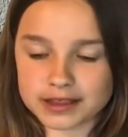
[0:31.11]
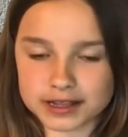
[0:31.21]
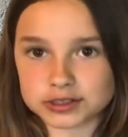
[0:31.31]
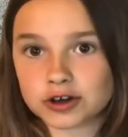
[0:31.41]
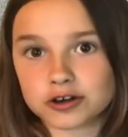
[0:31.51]

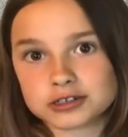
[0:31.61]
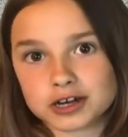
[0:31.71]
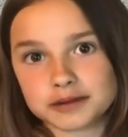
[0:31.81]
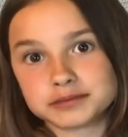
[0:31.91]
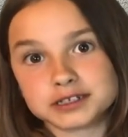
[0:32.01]
that's called
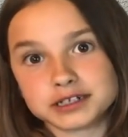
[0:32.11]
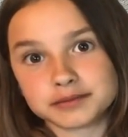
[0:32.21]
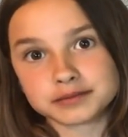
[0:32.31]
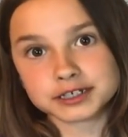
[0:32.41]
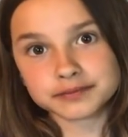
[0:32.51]
Humpty
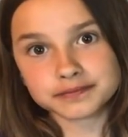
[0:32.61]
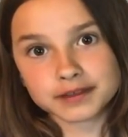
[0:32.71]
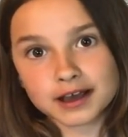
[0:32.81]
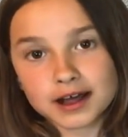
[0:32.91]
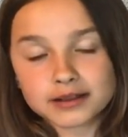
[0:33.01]
Dumpty?
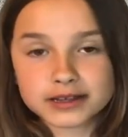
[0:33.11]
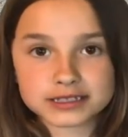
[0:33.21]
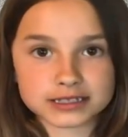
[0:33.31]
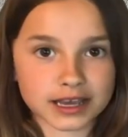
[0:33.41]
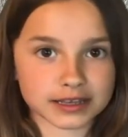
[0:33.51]

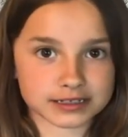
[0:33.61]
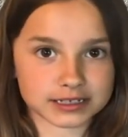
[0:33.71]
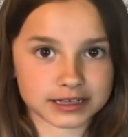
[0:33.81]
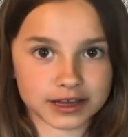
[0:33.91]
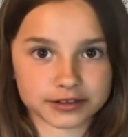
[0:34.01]
Let's say it
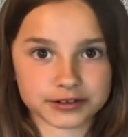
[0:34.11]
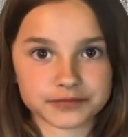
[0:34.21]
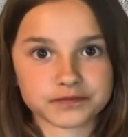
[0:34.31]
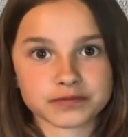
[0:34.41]
together.